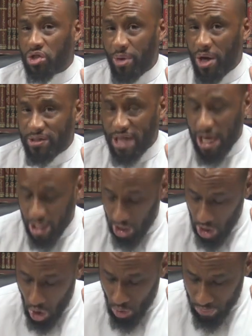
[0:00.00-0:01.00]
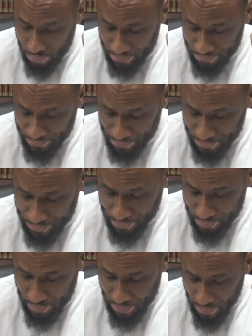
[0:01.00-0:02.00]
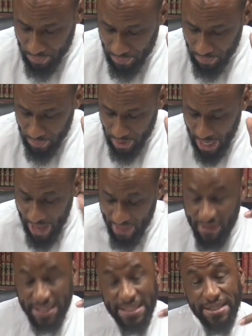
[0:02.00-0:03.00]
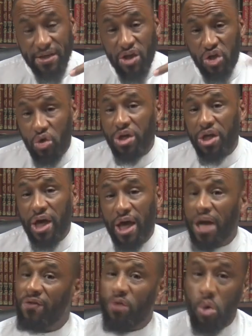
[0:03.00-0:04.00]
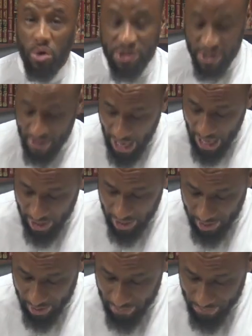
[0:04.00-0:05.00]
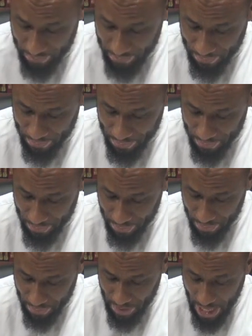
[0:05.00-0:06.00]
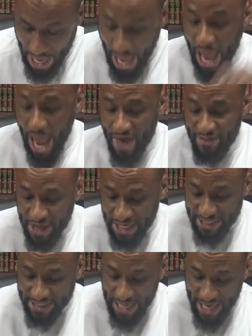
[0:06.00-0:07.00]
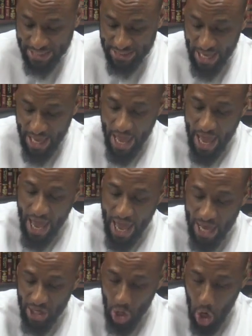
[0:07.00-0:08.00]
subhanahu wa ta'ala alone. And this is in the dunya and of course in the akhirah. And then he says, and